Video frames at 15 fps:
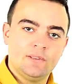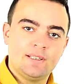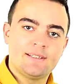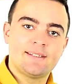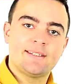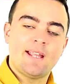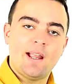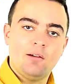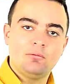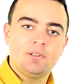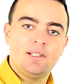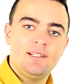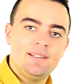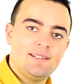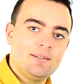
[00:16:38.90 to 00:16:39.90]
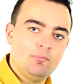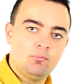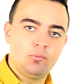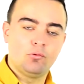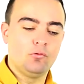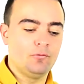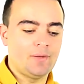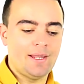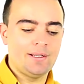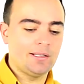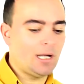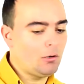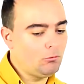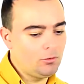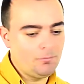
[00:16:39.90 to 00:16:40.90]
The sound, it's improved,
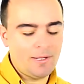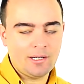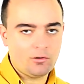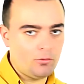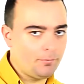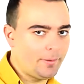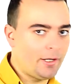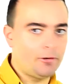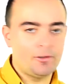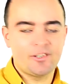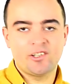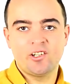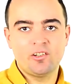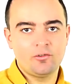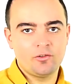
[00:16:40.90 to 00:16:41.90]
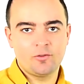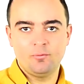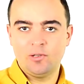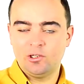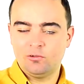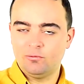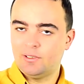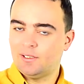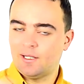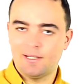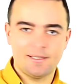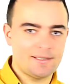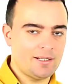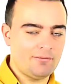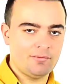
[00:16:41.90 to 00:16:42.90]
and I will make comparisons between
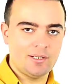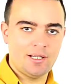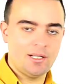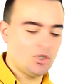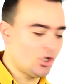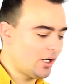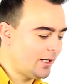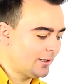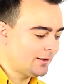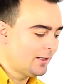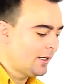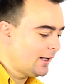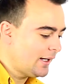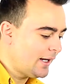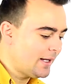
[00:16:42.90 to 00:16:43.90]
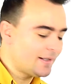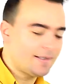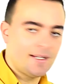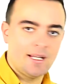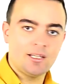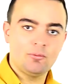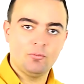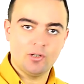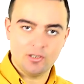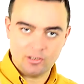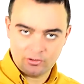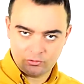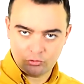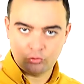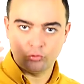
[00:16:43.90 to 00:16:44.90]
S7 Edge and S8
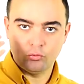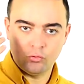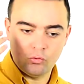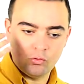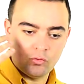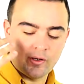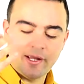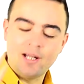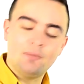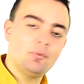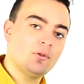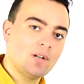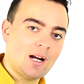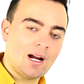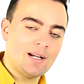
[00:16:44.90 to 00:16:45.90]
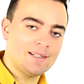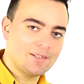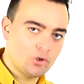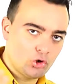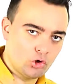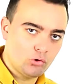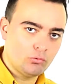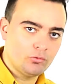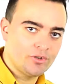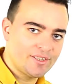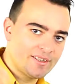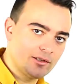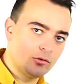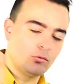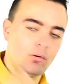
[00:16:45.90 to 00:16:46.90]
to help you guys choose
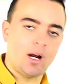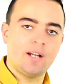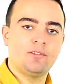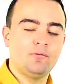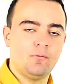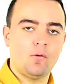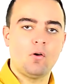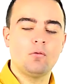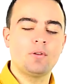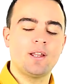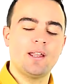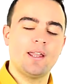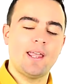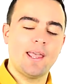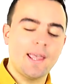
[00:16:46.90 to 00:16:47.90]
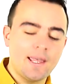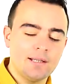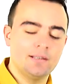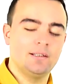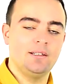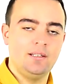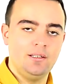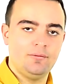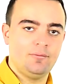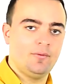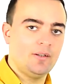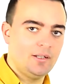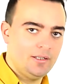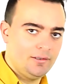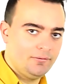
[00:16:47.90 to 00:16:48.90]
the right phone, and if
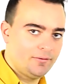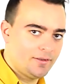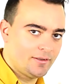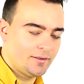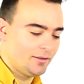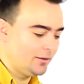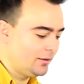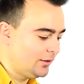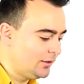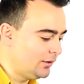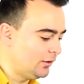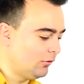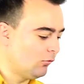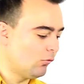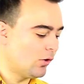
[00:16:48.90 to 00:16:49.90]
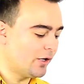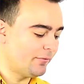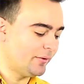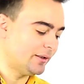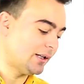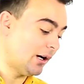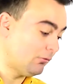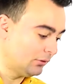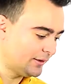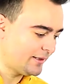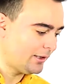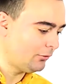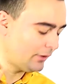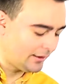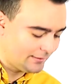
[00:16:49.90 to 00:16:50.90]
it's worth it. I will
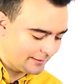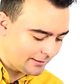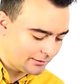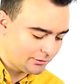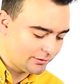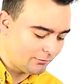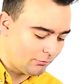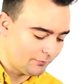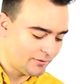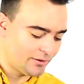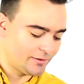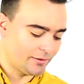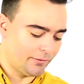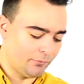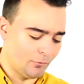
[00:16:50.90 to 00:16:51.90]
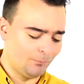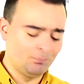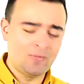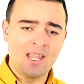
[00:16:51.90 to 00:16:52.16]
tell you at the end of this review.